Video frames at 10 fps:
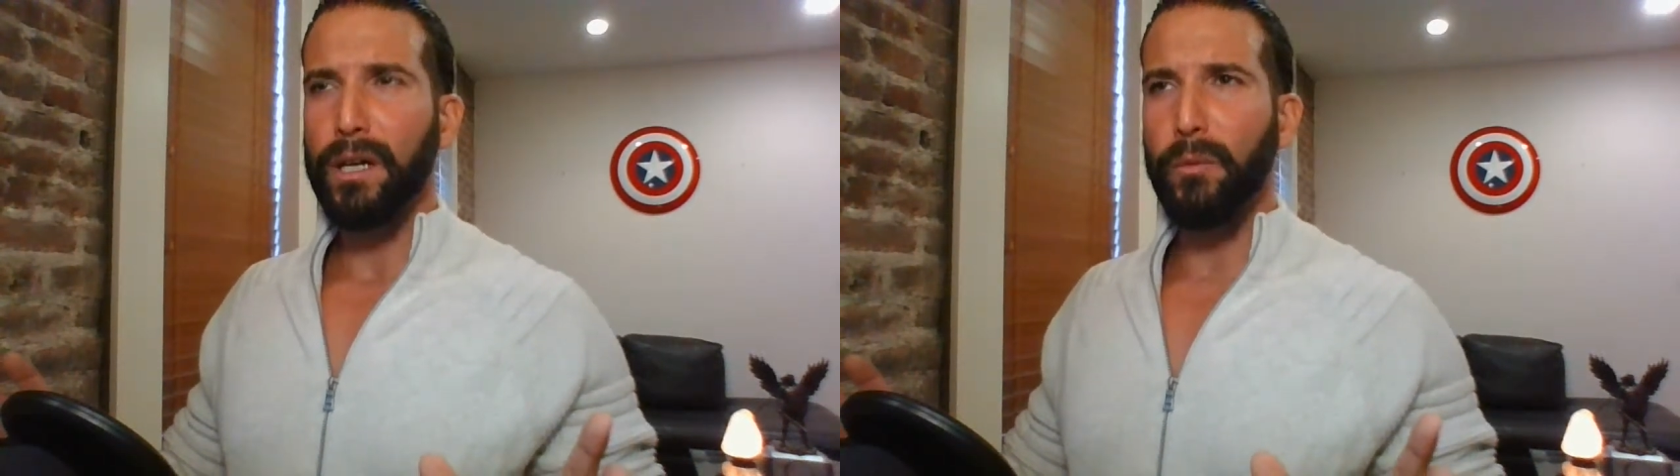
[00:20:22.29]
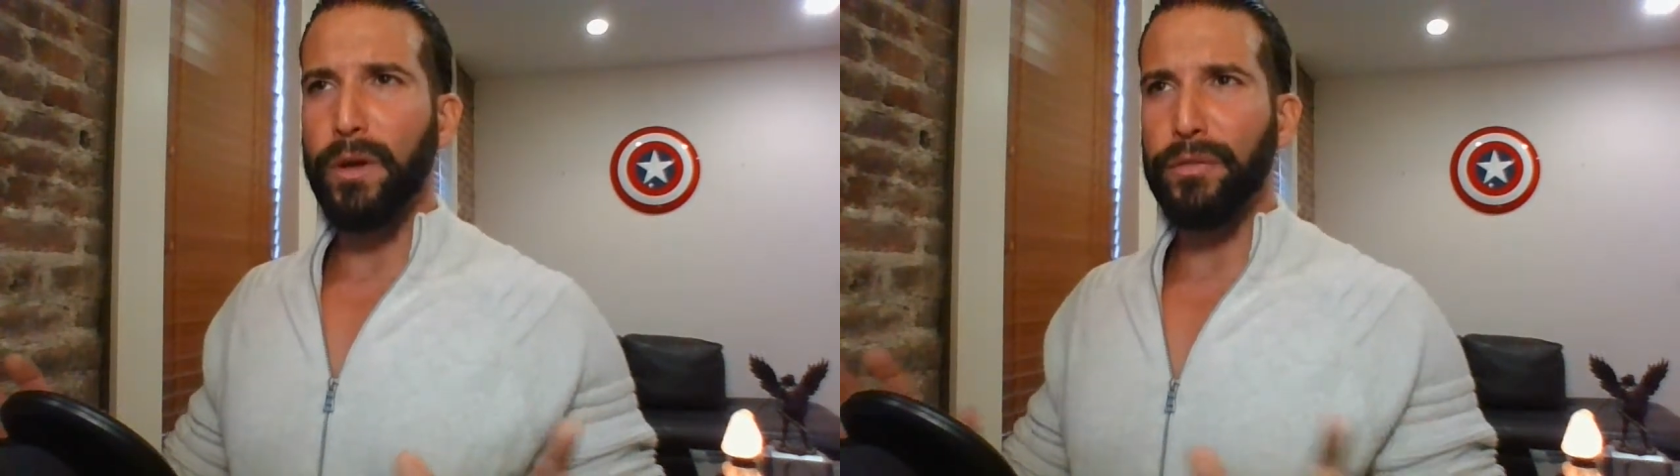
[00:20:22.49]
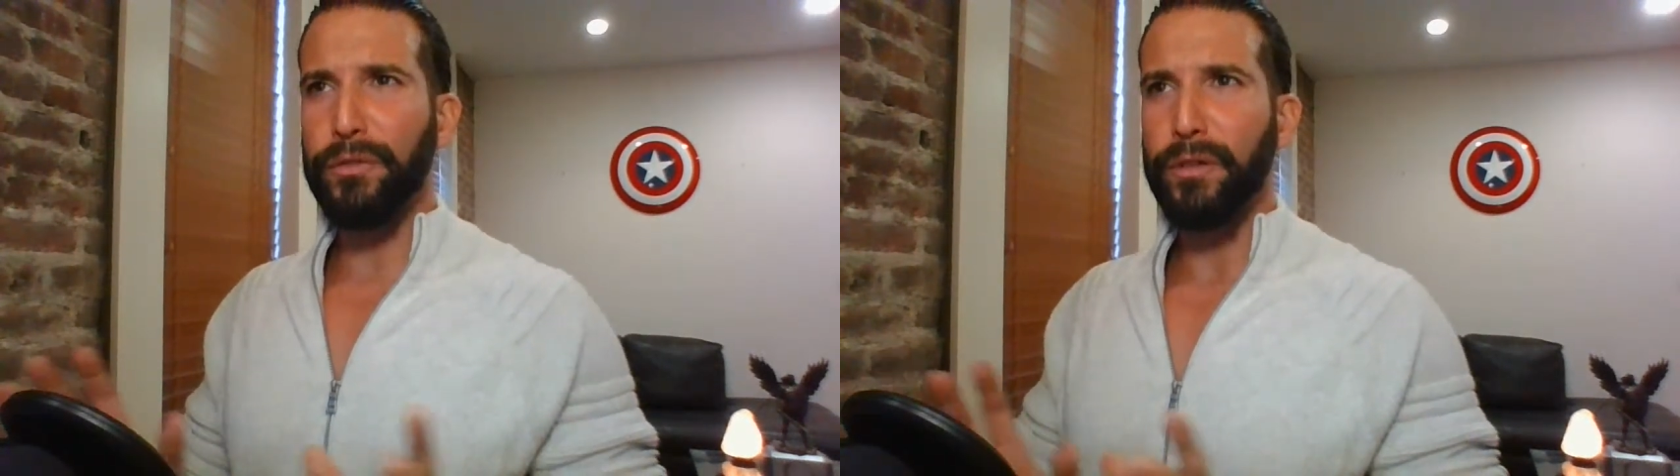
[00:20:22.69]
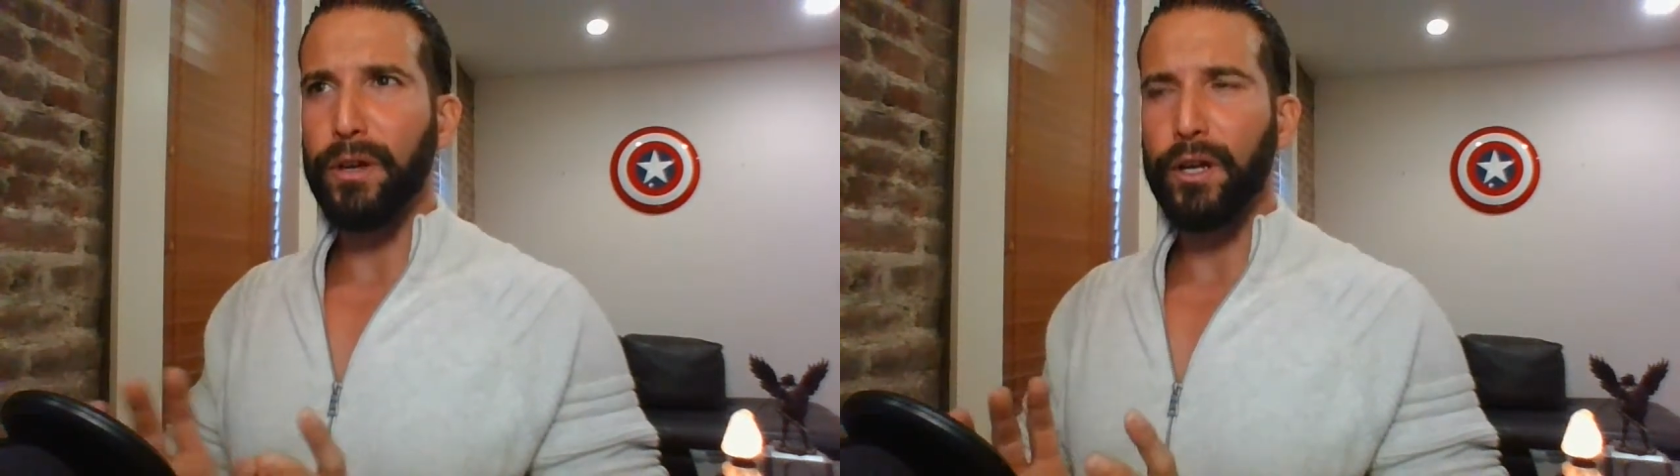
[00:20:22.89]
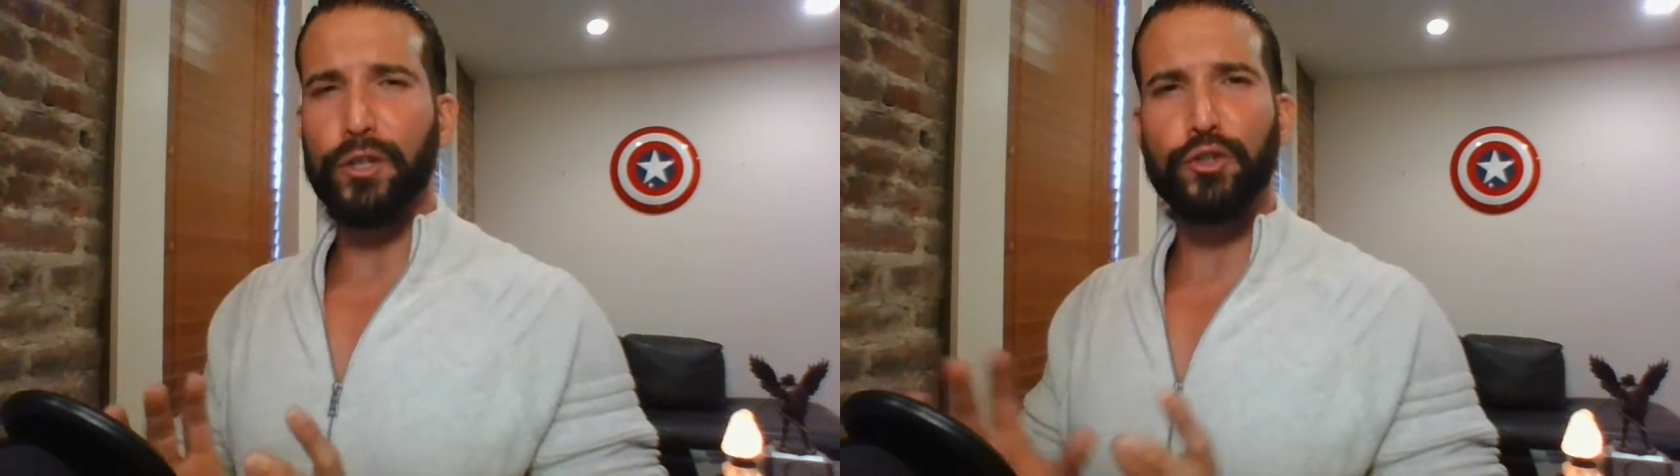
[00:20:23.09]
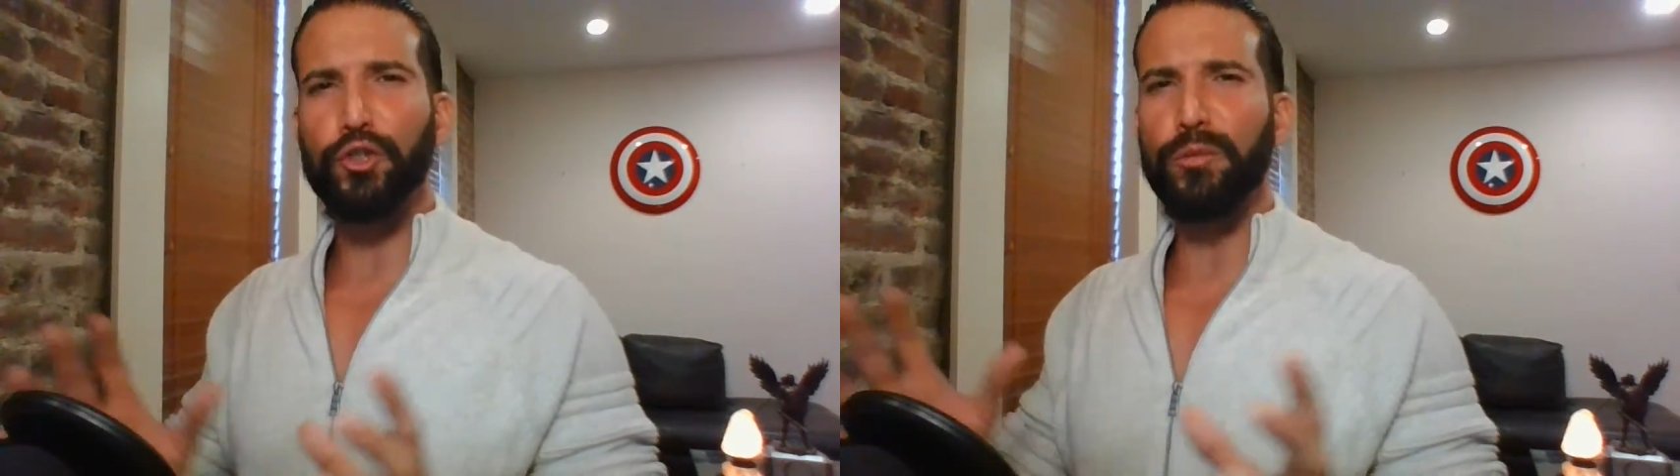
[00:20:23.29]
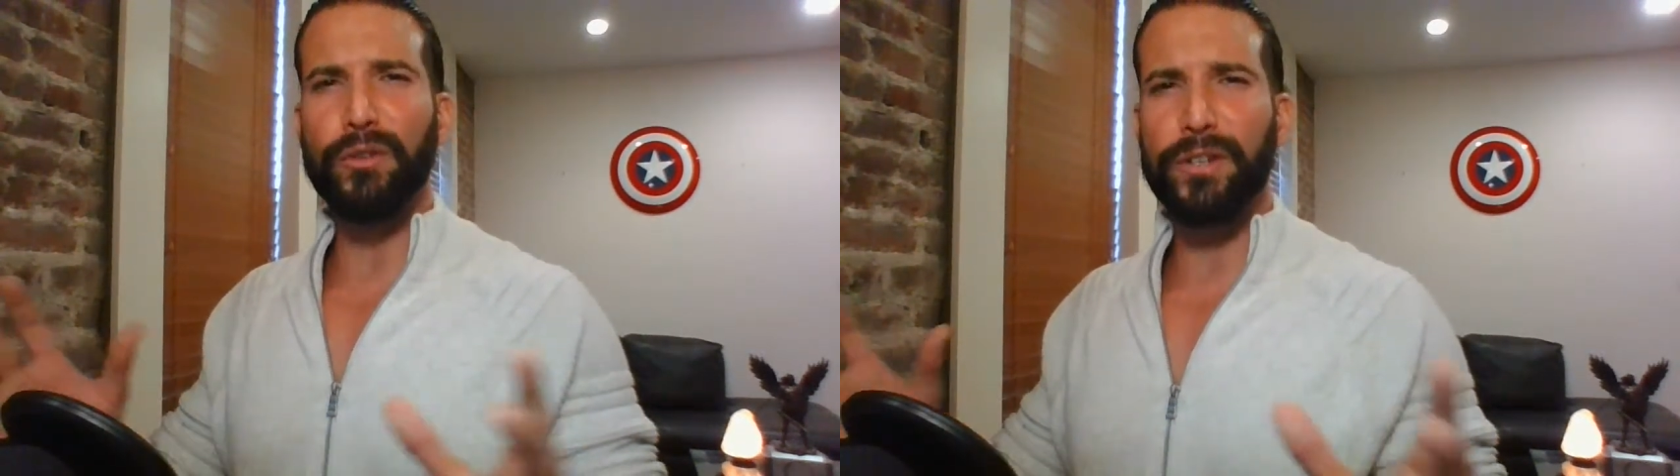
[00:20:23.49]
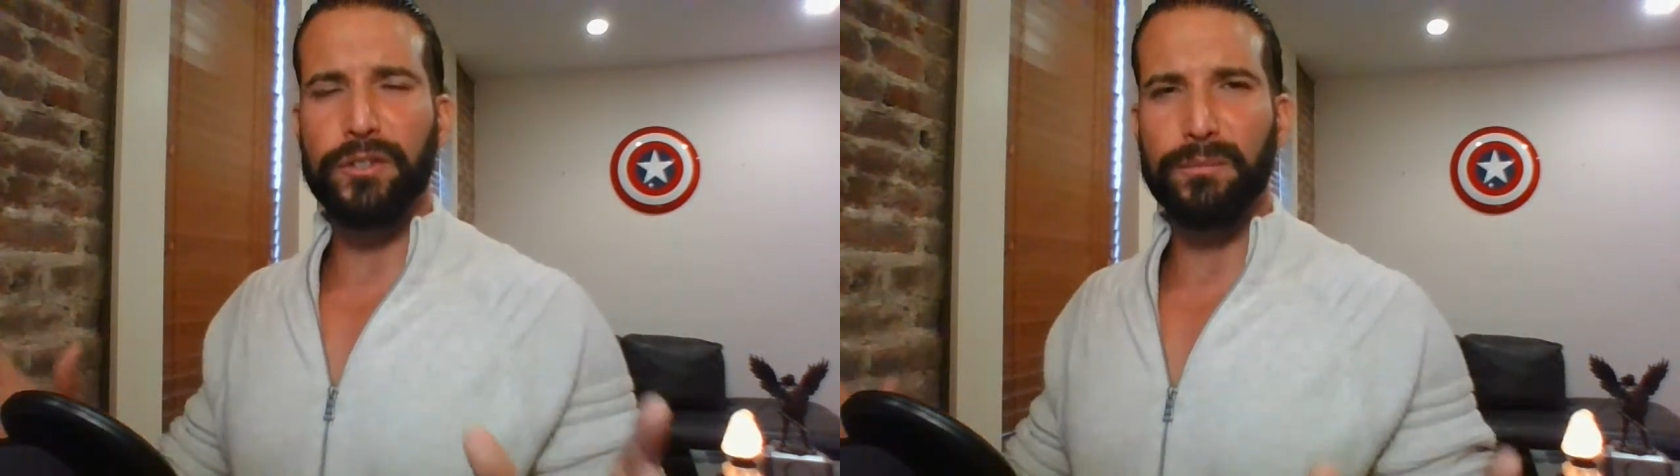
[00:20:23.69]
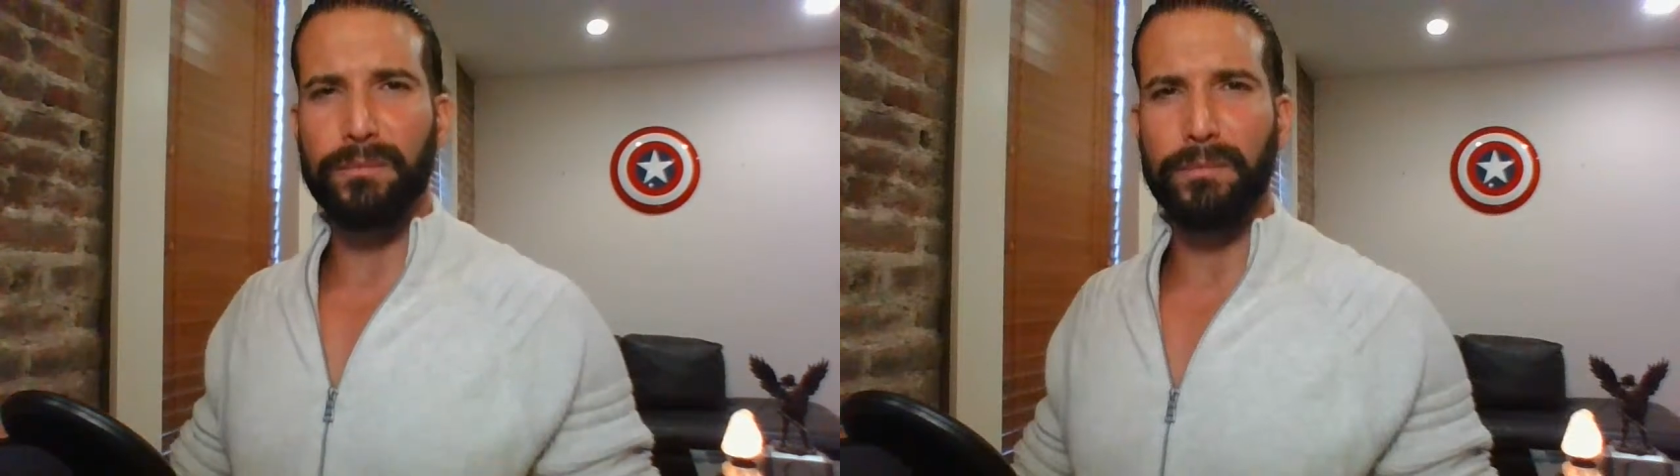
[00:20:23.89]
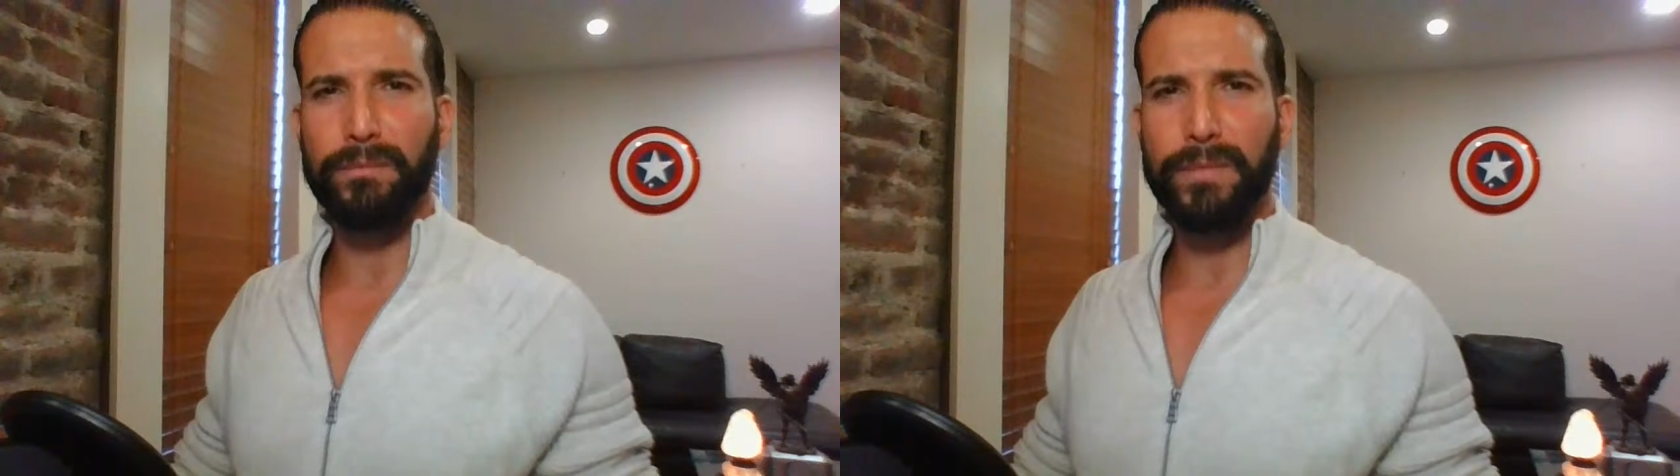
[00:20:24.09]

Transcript: with consumerism.